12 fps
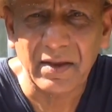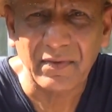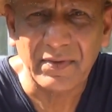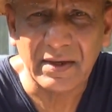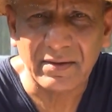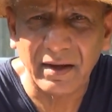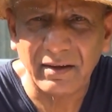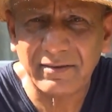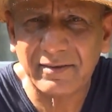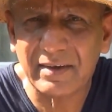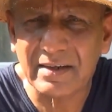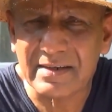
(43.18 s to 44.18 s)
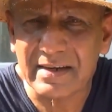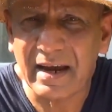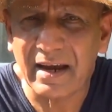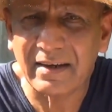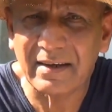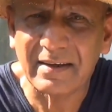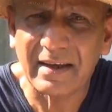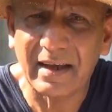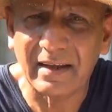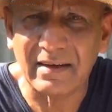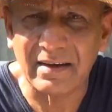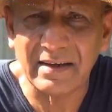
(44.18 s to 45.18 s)
The adults attack
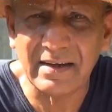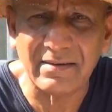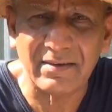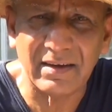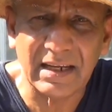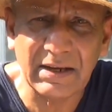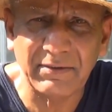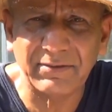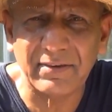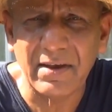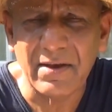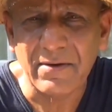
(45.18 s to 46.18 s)
and eat the leaves